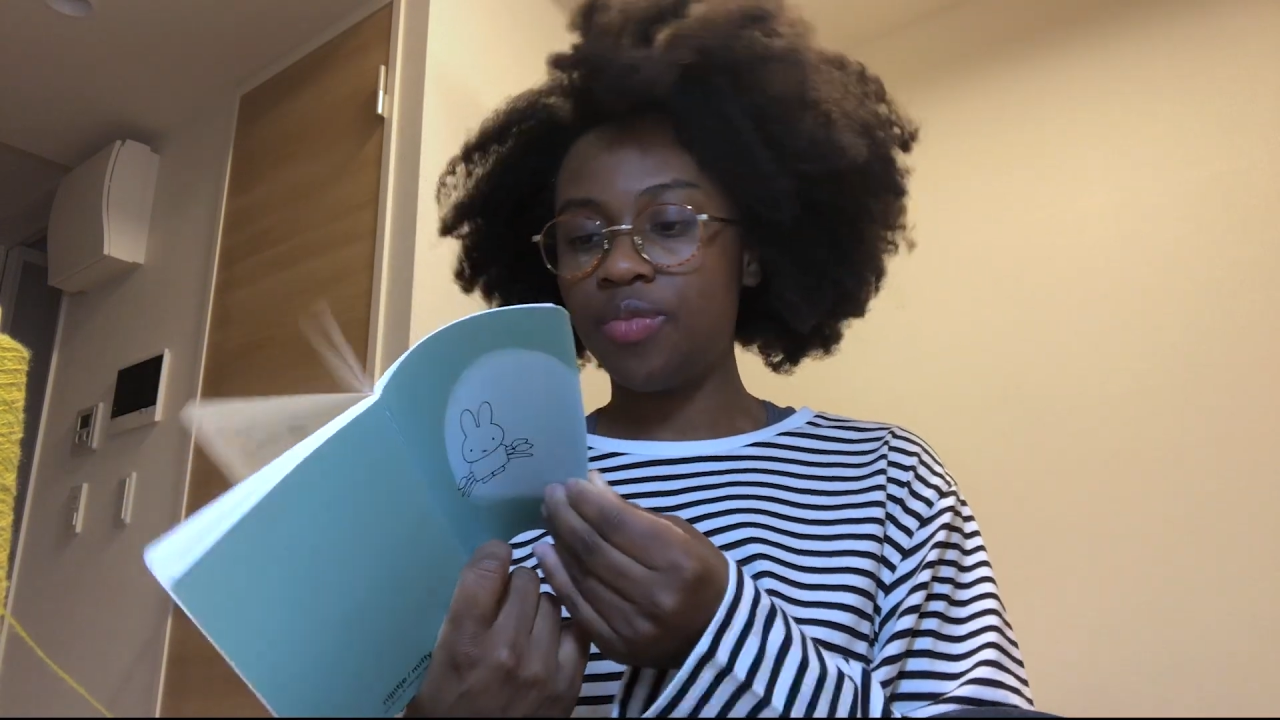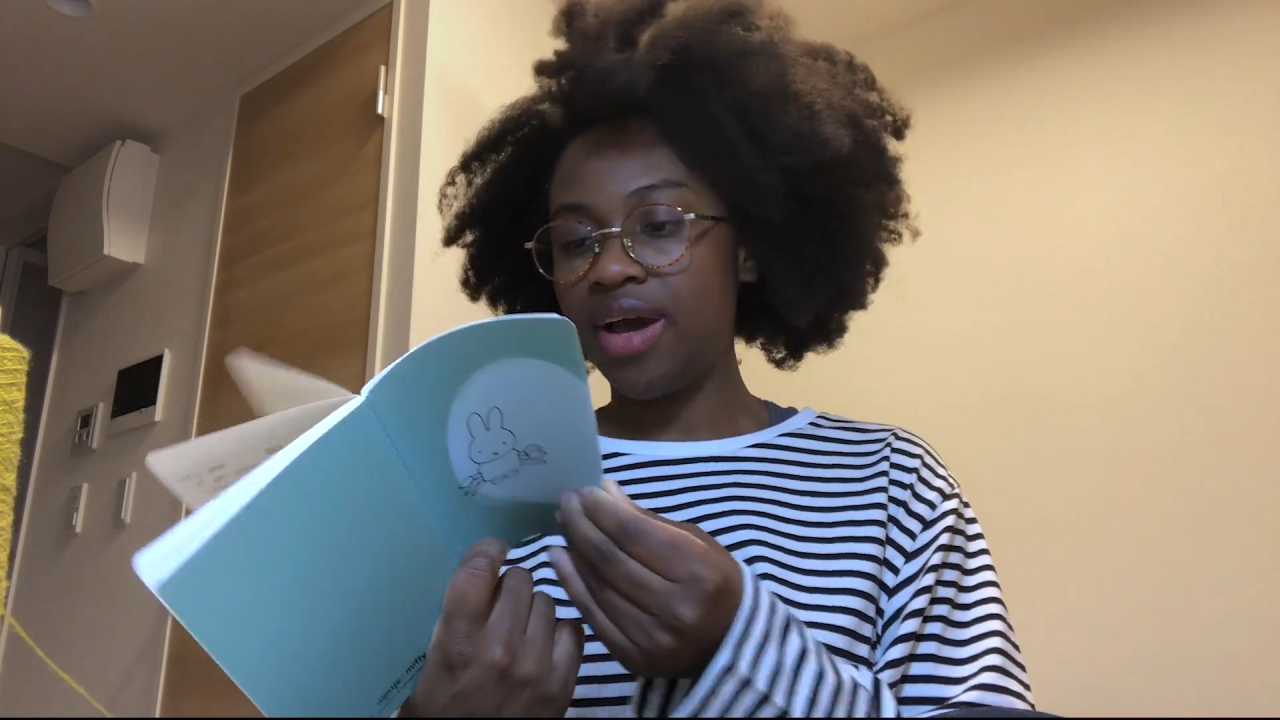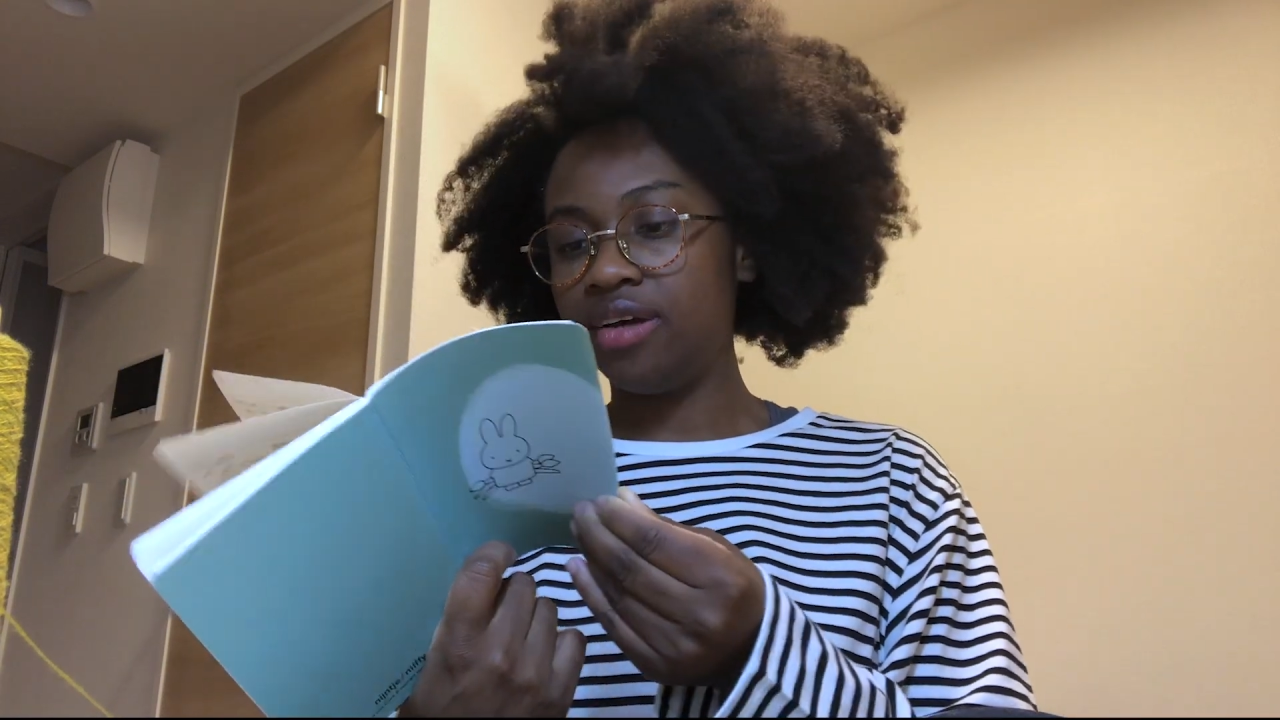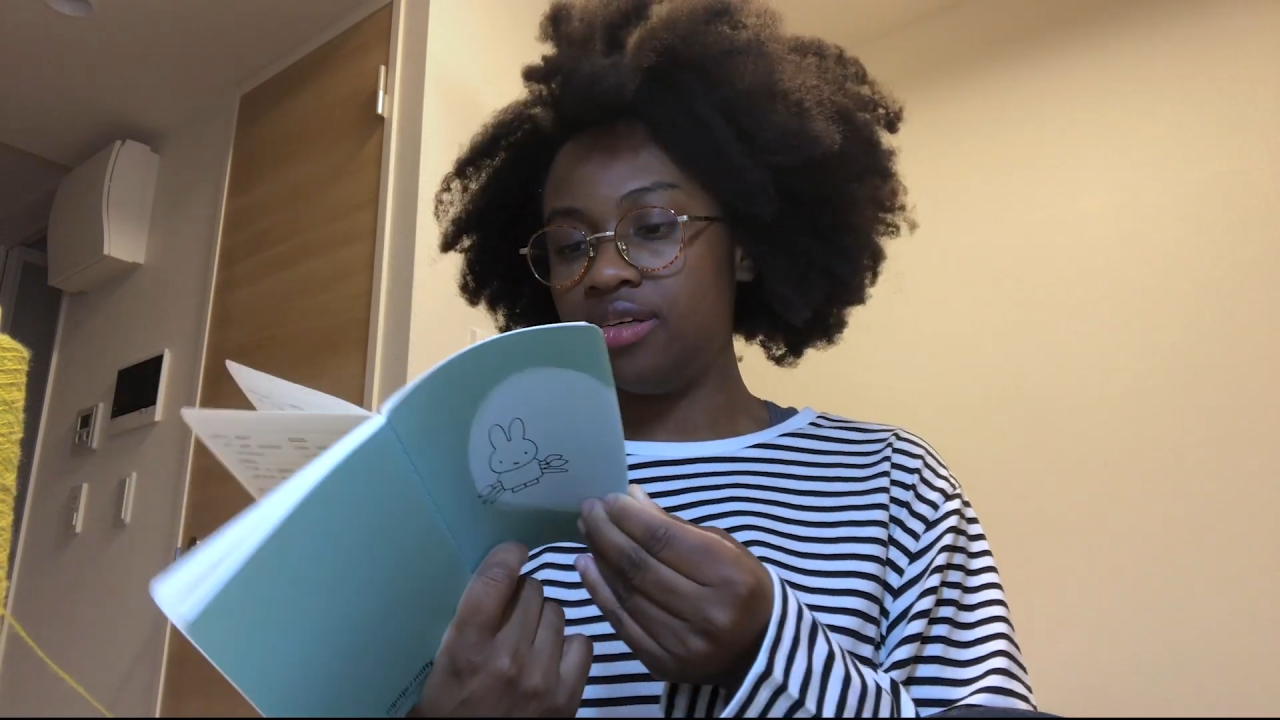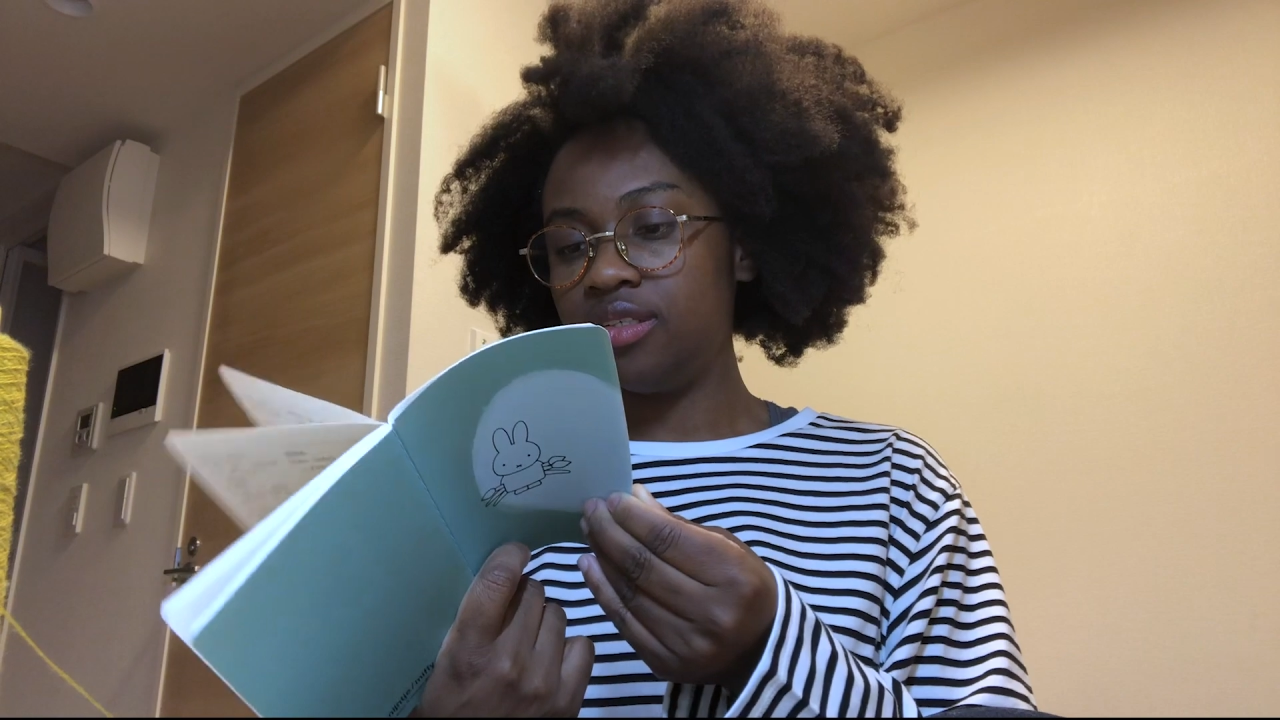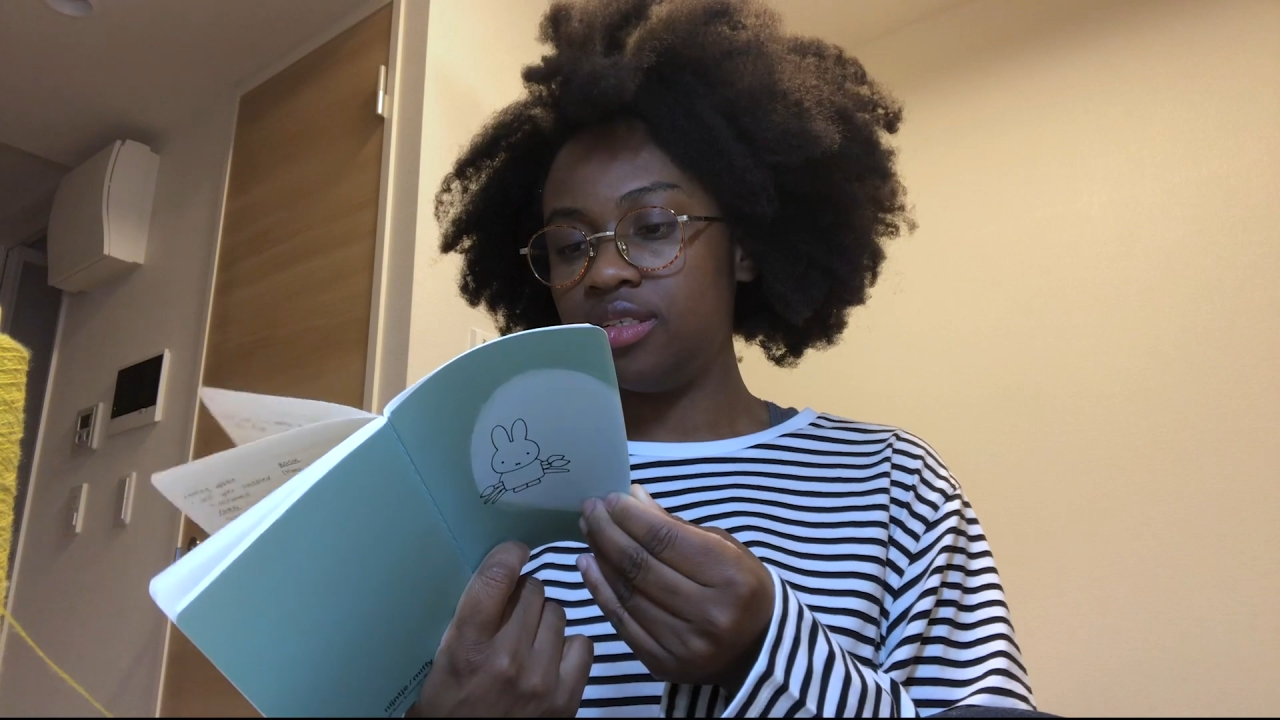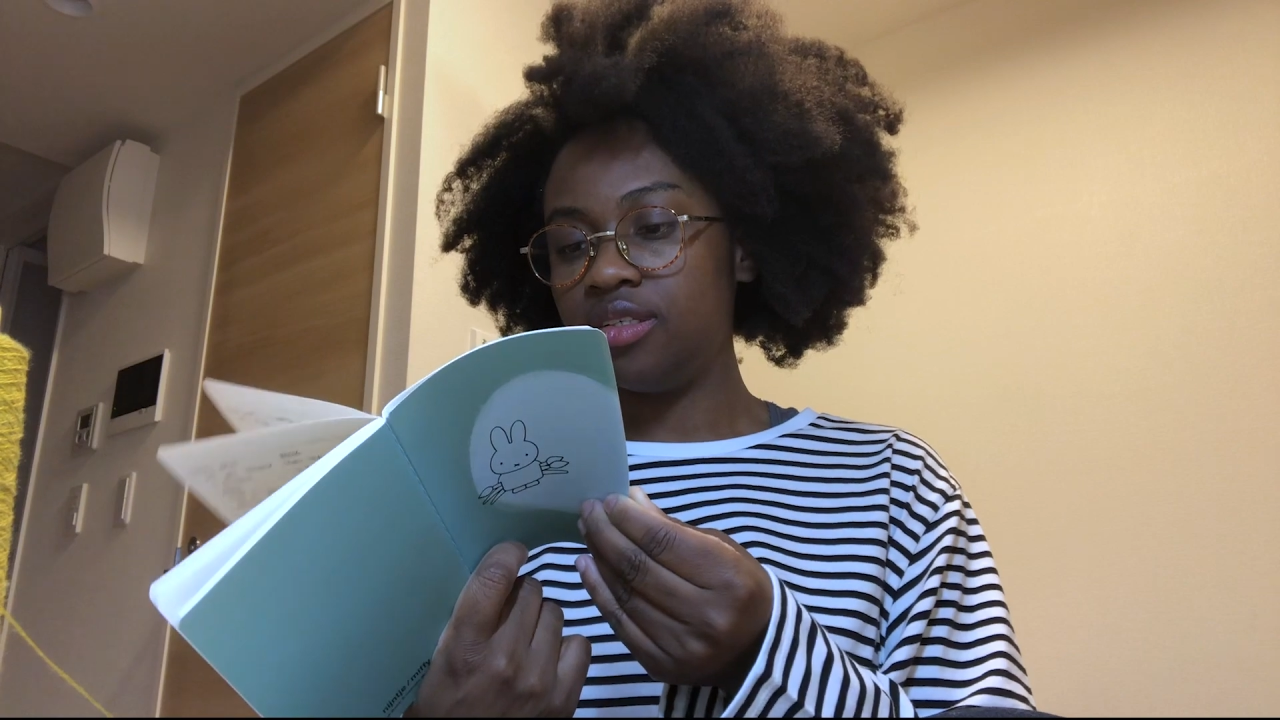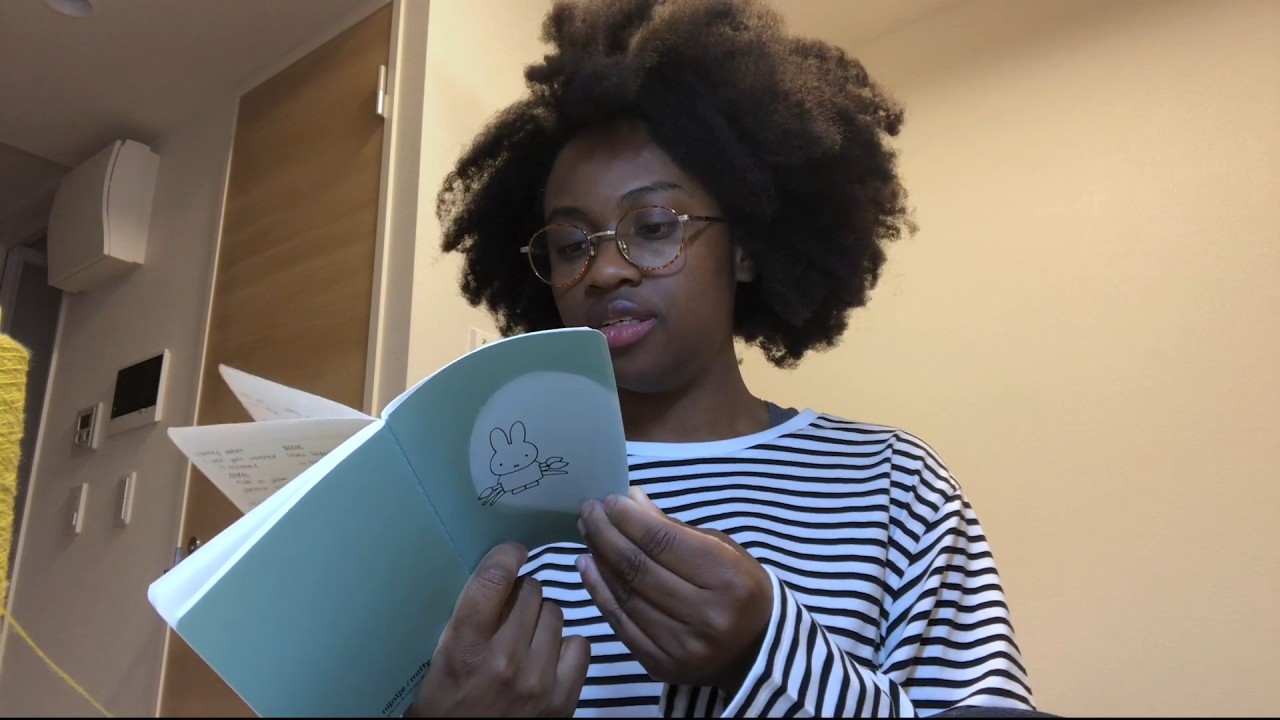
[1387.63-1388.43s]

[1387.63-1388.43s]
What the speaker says: about,